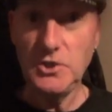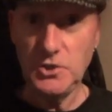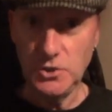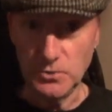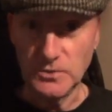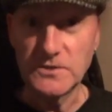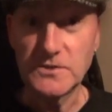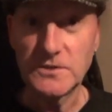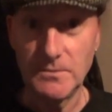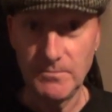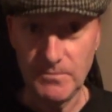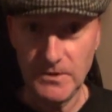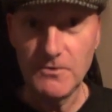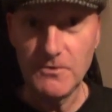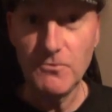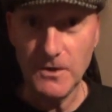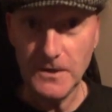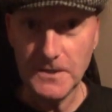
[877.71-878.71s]
you're doing
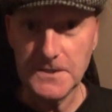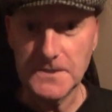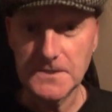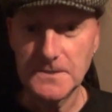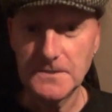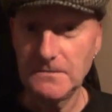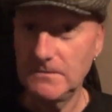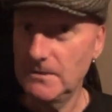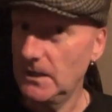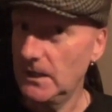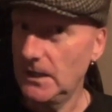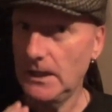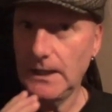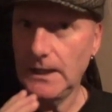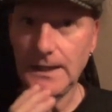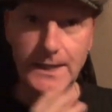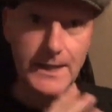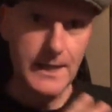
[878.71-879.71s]
something right.
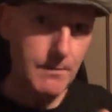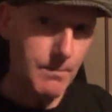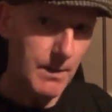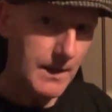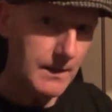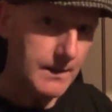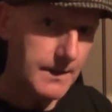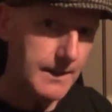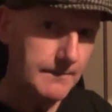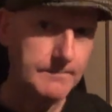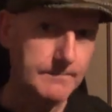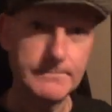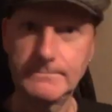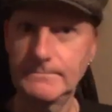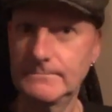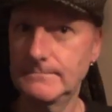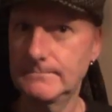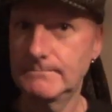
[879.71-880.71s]
Keep at it.
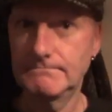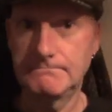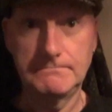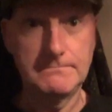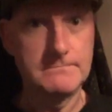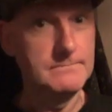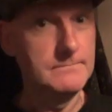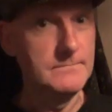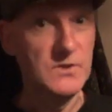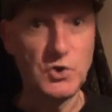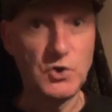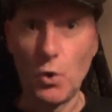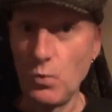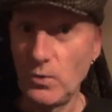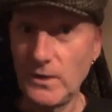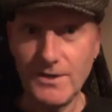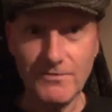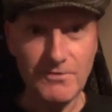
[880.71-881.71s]

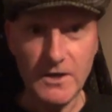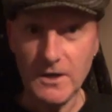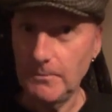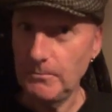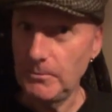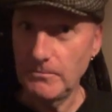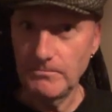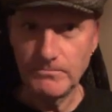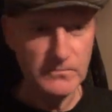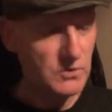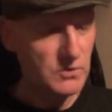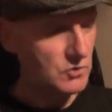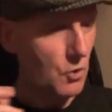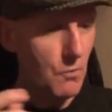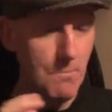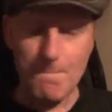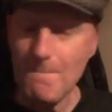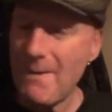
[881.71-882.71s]
Don't give up.
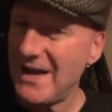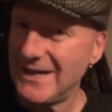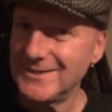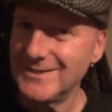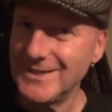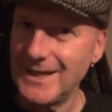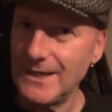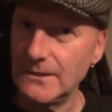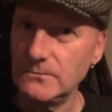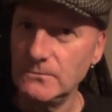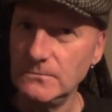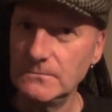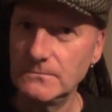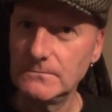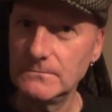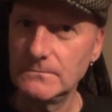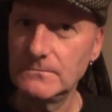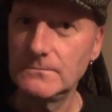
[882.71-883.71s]
Don't back down.
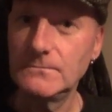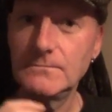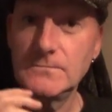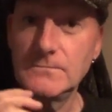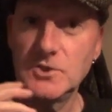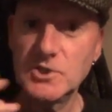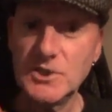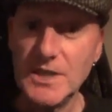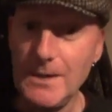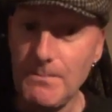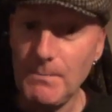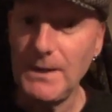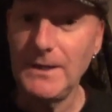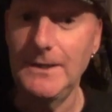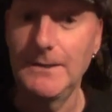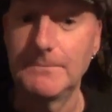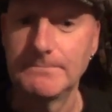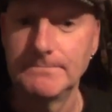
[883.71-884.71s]
Just keep
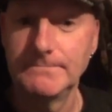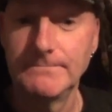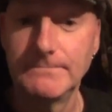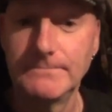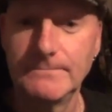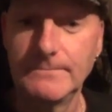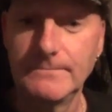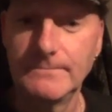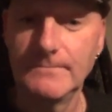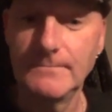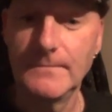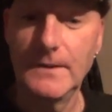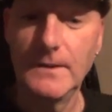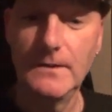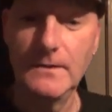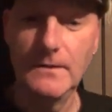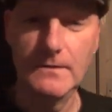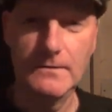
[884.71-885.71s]
at it.
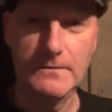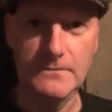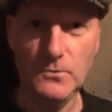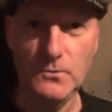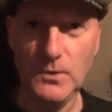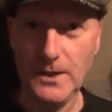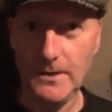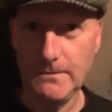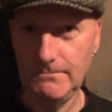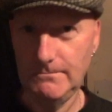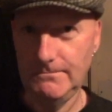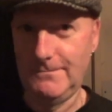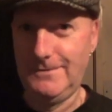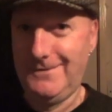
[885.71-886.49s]
So yeah.